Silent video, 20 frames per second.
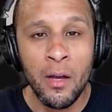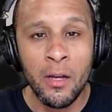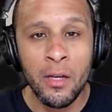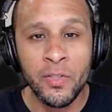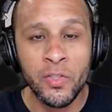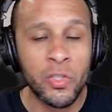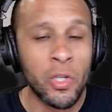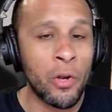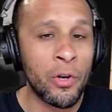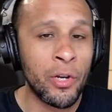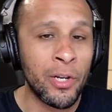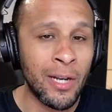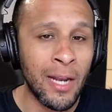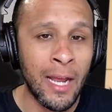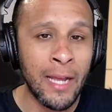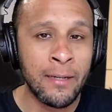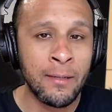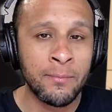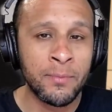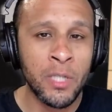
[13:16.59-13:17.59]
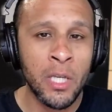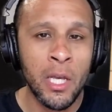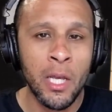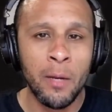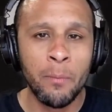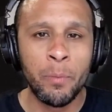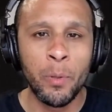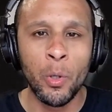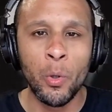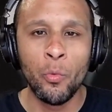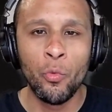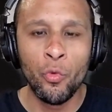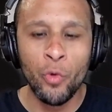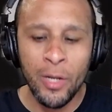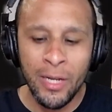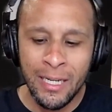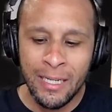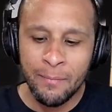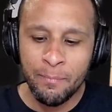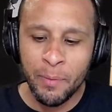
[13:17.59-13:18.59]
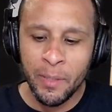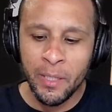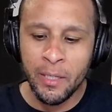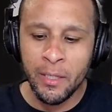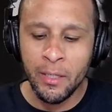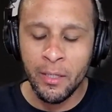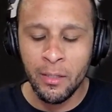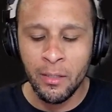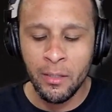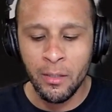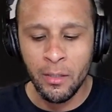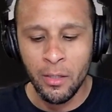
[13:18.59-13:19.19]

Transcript: starting lineups, but really being,